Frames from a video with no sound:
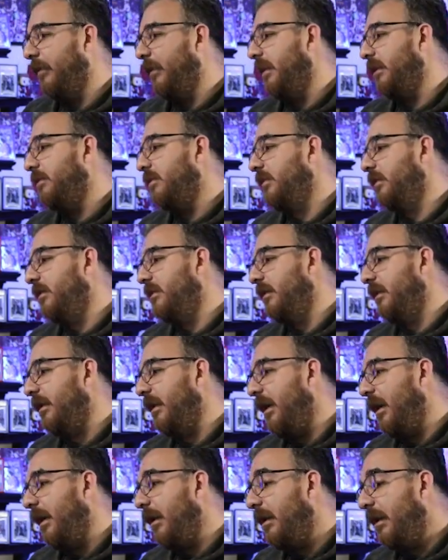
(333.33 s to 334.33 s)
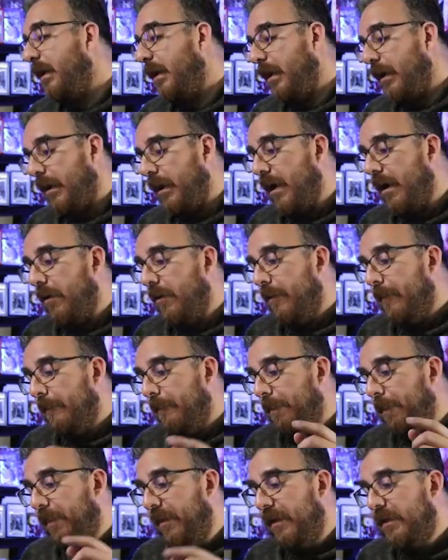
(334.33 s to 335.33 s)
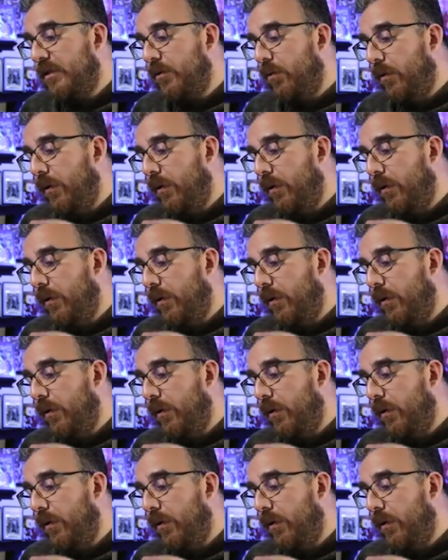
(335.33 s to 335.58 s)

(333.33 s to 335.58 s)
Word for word: SGC nine. Now this